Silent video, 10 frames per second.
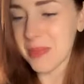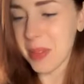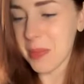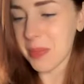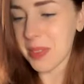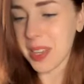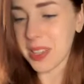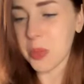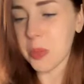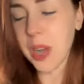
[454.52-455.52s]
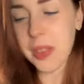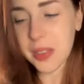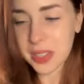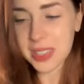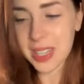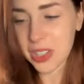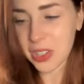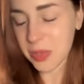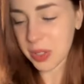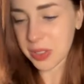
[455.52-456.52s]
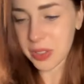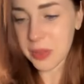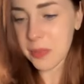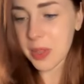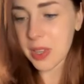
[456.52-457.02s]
But yeah, so put on the good intention filter.